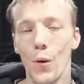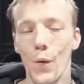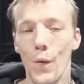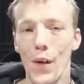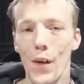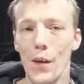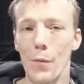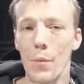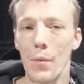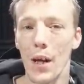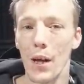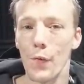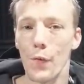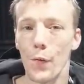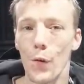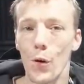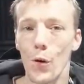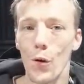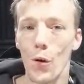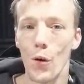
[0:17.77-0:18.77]
This
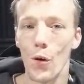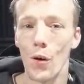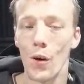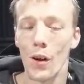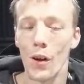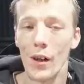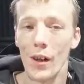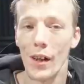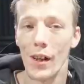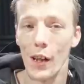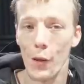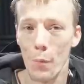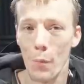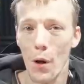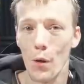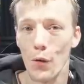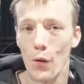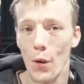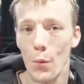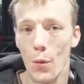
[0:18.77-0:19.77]
PS4, he
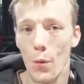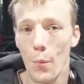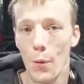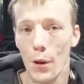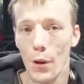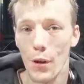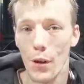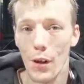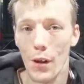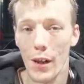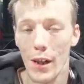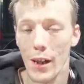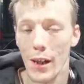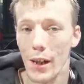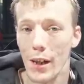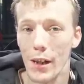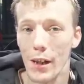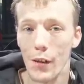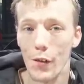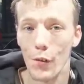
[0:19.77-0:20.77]
spoke to the woman,
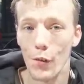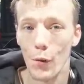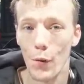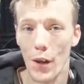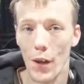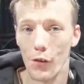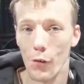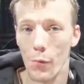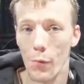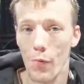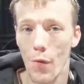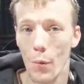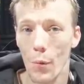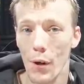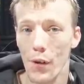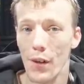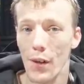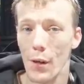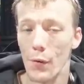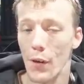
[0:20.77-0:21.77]
he saw that she was throwing
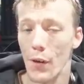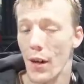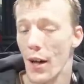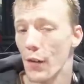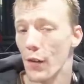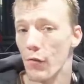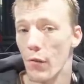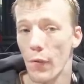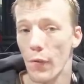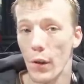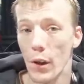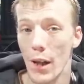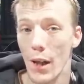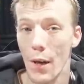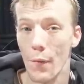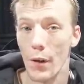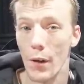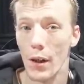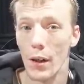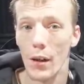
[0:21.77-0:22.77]
it out and he asked her if he could
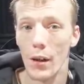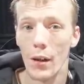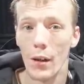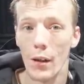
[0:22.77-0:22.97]
have it.